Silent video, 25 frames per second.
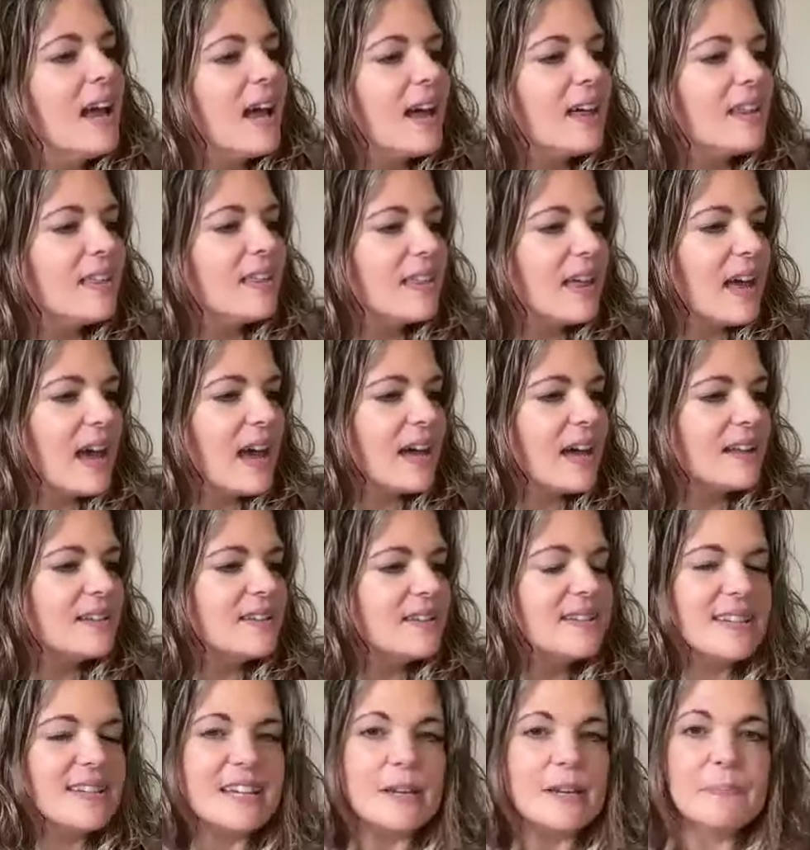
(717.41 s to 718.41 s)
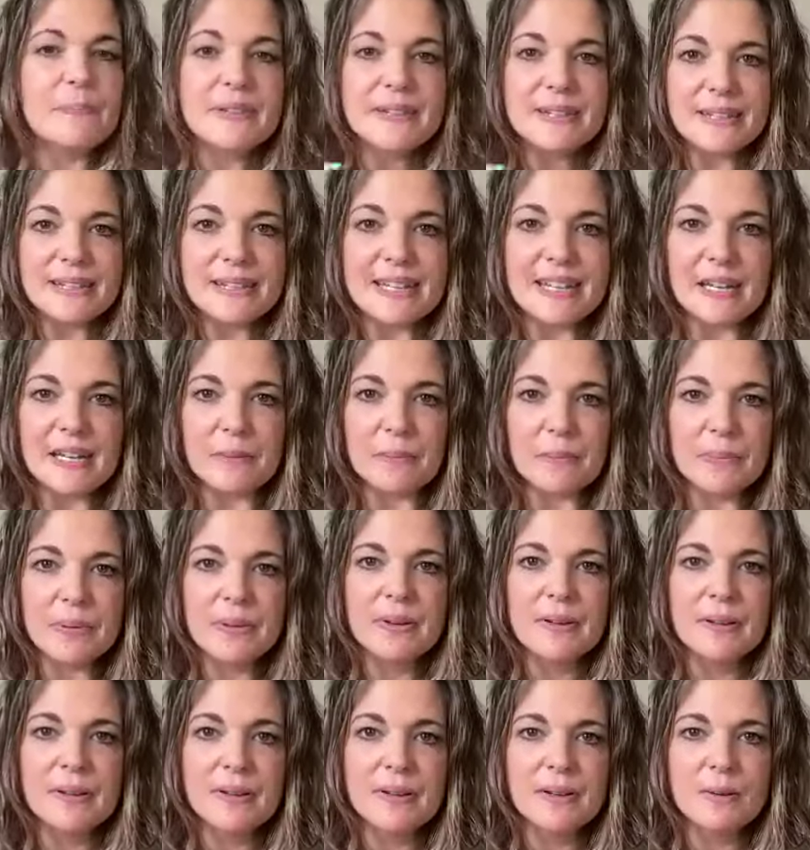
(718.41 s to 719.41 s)
And that deep sleep,
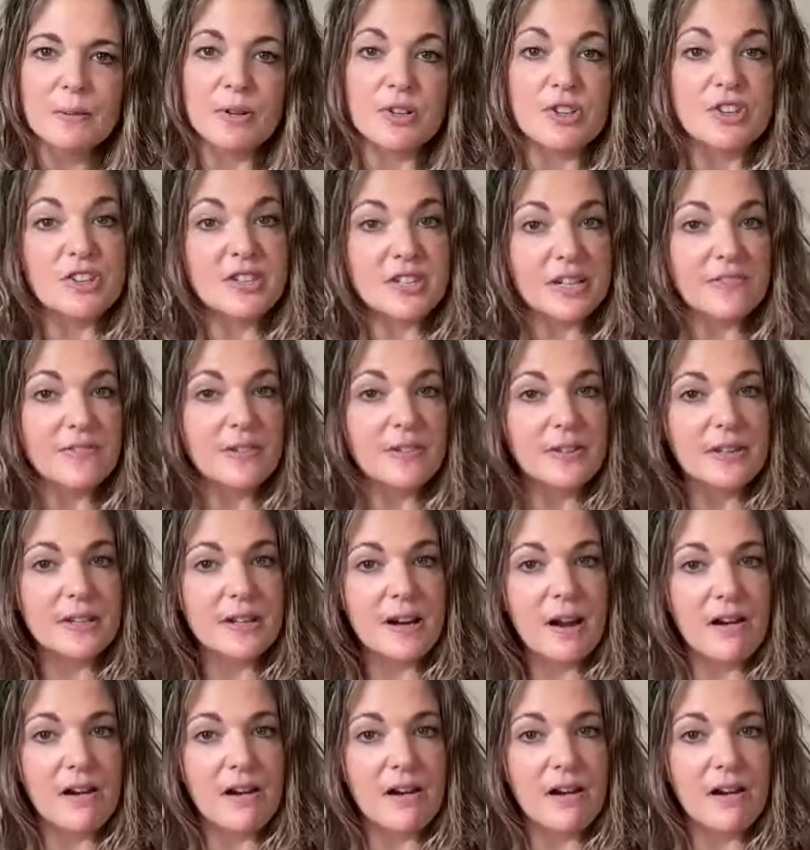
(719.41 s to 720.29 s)
which is different than